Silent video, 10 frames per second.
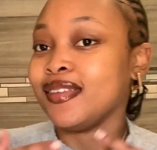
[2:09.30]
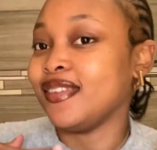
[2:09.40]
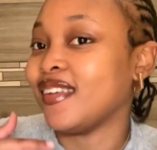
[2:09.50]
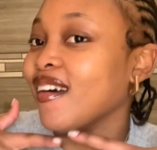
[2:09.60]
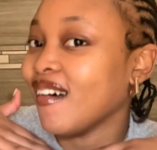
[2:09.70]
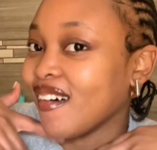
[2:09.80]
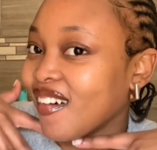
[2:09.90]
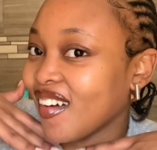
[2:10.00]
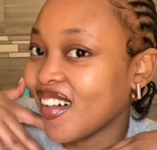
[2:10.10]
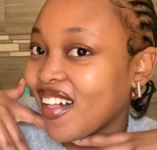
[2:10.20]
Yo,
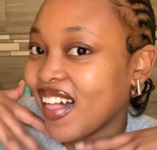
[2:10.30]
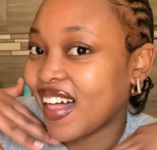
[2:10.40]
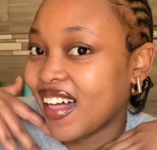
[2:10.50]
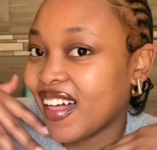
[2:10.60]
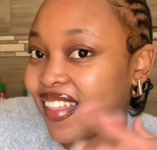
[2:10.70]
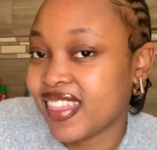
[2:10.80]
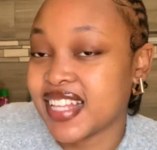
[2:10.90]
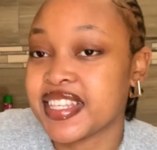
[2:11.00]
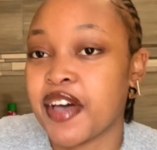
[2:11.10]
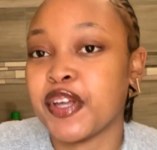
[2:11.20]

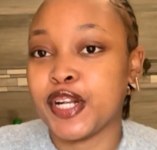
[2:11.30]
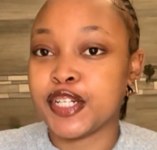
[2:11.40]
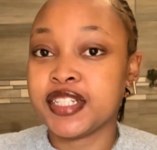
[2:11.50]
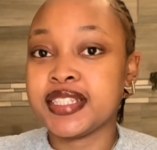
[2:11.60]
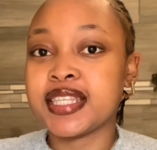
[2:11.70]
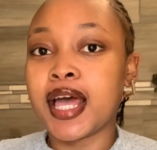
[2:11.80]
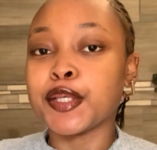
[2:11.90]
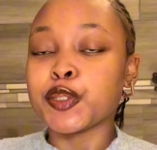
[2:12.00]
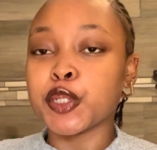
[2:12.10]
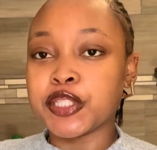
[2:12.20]
that's how it looks.
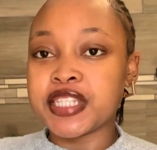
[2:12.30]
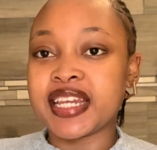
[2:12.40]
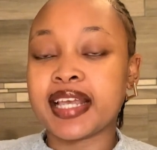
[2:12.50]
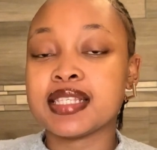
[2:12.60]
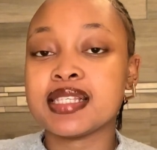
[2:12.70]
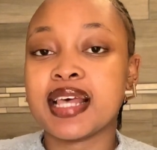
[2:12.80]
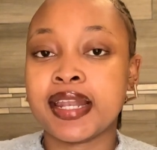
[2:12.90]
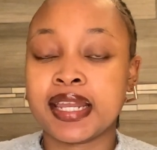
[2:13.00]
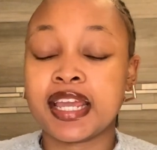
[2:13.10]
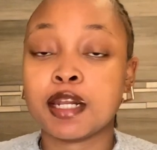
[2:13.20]
So today is a
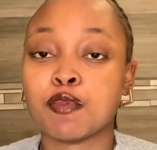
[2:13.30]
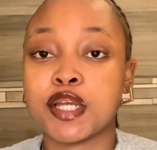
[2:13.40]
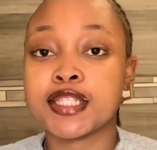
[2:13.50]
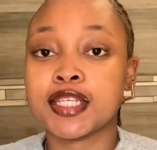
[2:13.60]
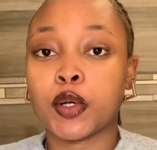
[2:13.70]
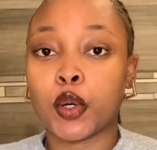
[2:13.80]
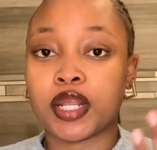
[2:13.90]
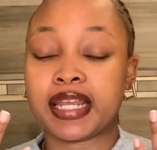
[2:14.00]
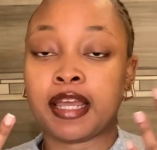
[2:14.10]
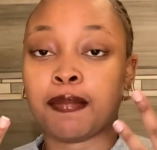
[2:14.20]
Sunday and I'm going to go
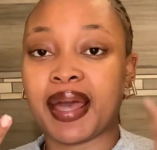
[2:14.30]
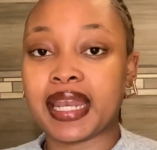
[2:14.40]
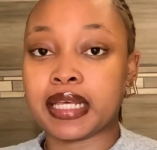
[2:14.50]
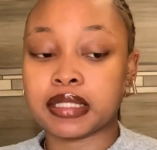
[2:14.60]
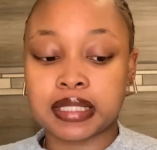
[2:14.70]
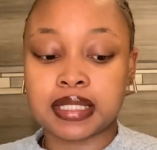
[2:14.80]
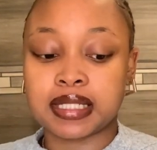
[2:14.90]
and get my nails